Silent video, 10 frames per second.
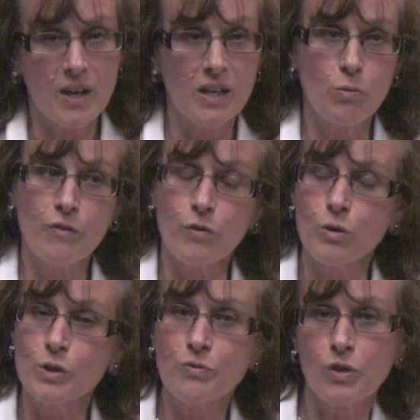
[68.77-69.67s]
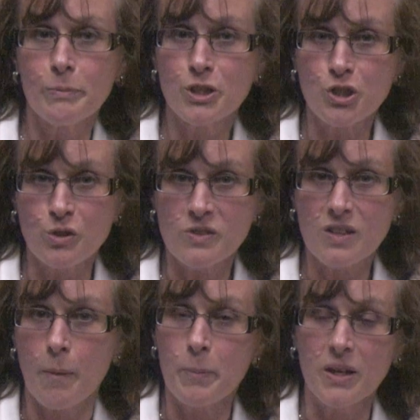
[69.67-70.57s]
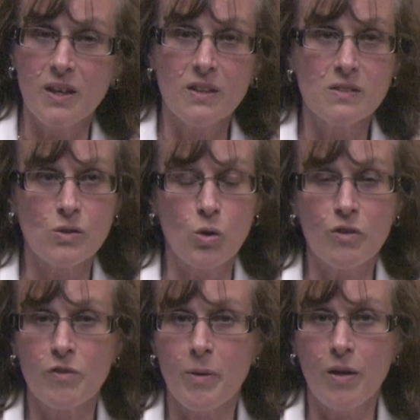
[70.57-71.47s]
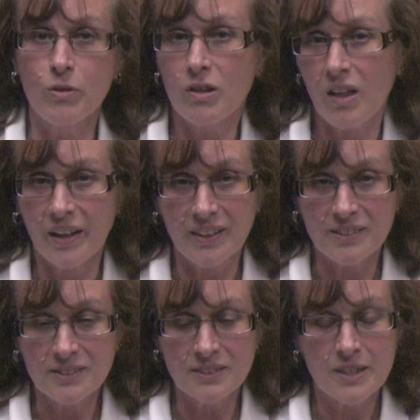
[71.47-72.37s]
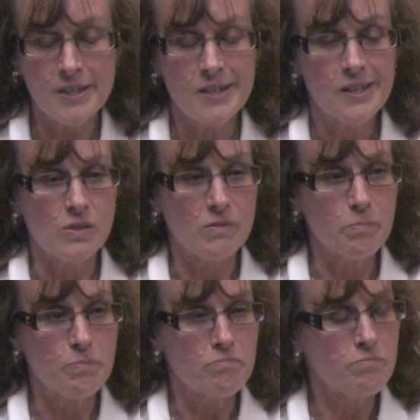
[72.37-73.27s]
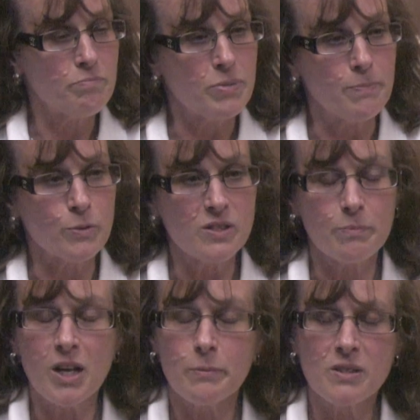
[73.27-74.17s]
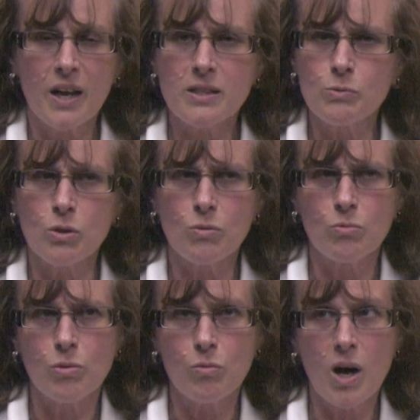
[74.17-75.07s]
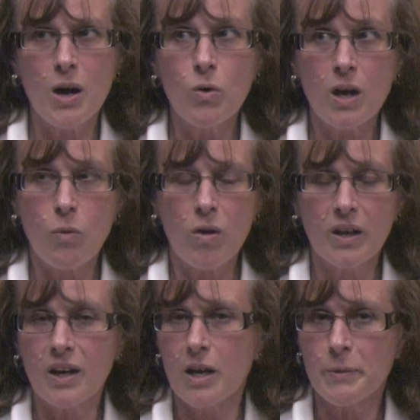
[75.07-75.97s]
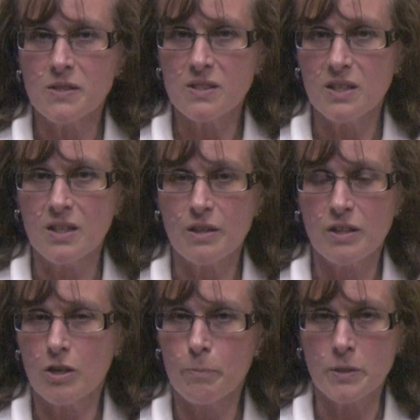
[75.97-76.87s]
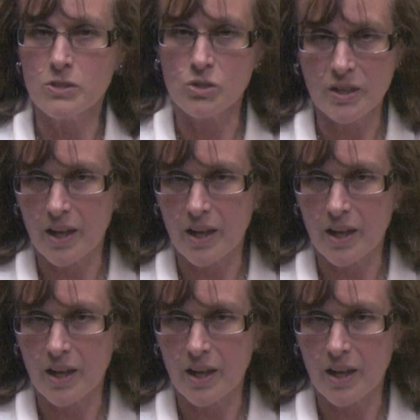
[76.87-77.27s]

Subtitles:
I get referrals from insurance companies or from other clients. People sometimes ask, well, why would I want to come and see a therapist or a